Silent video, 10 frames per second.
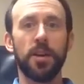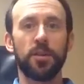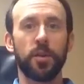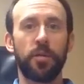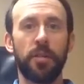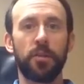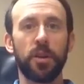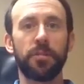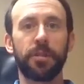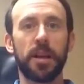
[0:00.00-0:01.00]
So if you have
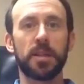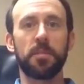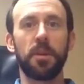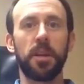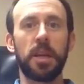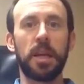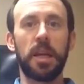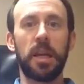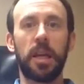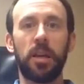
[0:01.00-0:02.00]
good flexibility
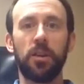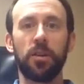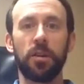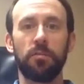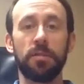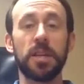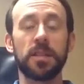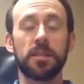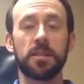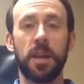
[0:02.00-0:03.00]
in your
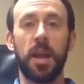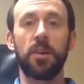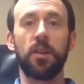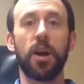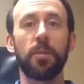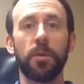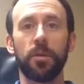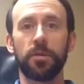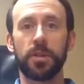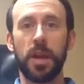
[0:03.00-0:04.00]
wrists and your
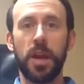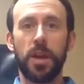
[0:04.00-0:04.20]
elbows,